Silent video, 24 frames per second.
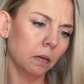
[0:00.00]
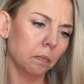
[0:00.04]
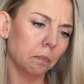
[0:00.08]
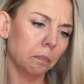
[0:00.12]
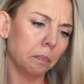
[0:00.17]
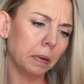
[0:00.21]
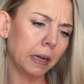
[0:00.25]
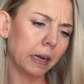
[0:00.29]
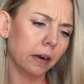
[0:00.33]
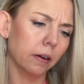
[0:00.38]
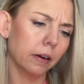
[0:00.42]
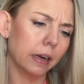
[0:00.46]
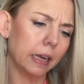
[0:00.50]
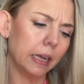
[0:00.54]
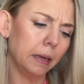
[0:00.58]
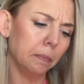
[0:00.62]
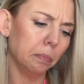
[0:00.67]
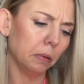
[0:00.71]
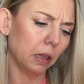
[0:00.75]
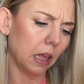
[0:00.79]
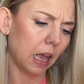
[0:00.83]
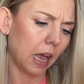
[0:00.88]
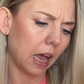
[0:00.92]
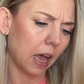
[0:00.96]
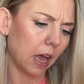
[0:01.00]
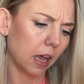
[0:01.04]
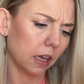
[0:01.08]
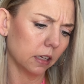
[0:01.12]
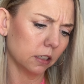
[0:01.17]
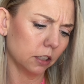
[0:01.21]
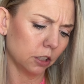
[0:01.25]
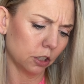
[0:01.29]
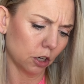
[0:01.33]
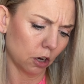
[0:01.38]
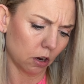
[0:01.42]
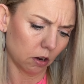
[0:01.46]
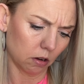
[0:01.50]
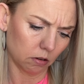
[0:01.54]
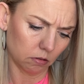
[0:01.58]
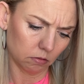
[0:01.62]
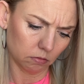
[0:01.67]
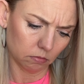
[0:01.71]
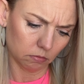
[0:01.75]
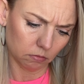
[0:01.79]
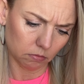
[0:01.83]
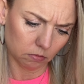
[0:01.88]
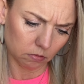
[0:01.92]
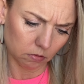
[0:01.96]
Berry Blast.
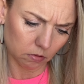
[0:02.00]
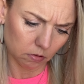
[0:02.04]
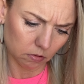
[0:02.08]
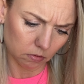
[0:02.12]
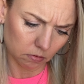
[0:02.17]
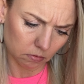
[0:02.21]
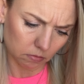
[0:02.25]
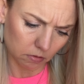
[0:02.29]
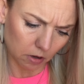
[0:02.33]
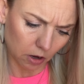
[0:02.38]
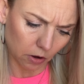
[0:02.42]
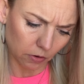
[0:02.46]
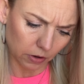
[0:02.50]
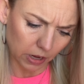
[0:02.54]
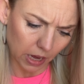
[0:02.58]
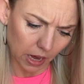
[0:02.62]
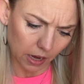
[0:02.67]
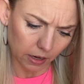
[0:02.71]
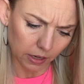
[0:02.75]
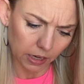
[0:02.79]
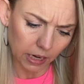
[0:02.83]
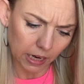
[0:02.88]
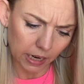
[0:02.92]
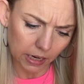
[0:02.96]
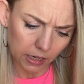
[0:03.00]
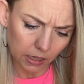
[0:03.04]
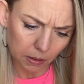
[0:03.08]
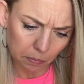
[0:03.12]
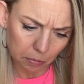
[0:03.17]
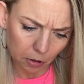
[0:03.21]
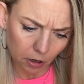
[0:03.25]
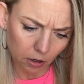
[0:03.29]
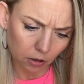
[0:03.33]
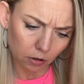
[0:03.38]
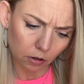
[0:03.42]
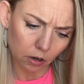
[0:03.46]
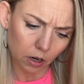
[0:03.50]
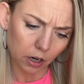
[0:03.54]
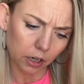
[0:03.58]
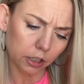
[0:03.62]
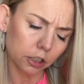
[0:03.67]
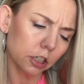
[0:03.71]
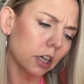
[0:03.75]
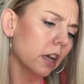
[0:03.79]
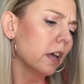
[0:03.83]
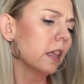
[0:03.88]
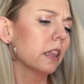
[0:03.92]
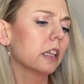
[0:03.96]
Oh yeah, Candy Bar Crunch.
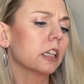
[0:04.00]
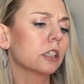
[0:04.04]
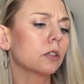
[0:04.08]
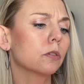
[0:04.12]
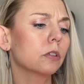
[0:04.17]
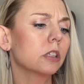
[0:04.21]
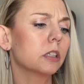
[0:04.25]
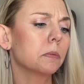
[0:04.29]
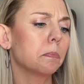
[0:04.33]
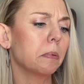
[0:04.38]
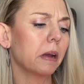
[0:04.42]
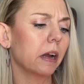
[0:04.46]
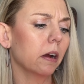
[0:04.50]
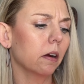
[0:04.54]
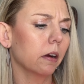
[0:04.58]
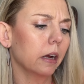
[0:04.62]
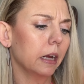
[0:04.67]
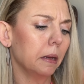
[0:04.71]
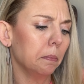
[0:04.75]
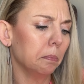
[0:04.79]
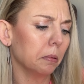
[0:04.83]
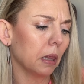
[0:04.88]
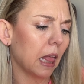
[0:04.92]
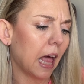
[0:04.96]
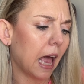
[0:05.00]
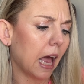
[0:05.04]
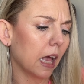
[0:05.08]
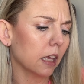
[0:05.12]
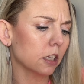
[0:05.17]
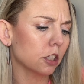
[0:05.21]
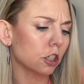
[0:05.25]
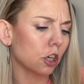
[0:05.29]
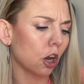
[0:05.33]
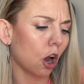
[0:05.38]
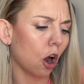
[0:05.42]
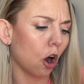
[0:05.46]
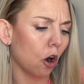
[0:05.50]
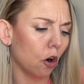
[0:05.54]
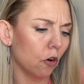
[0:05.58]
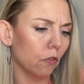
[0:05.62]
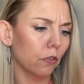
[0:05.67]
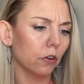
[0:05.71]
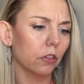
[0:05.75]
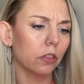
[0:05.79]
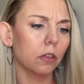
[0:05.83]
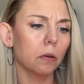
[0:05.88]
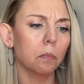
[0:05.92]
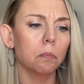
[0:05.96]
This one's Berry Blast
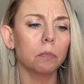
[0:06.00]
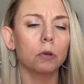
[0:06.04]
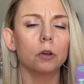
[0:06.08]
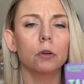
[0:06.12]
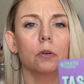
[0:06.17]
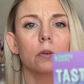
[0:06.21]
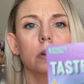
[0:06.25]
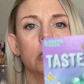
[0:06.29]
Over the Moon.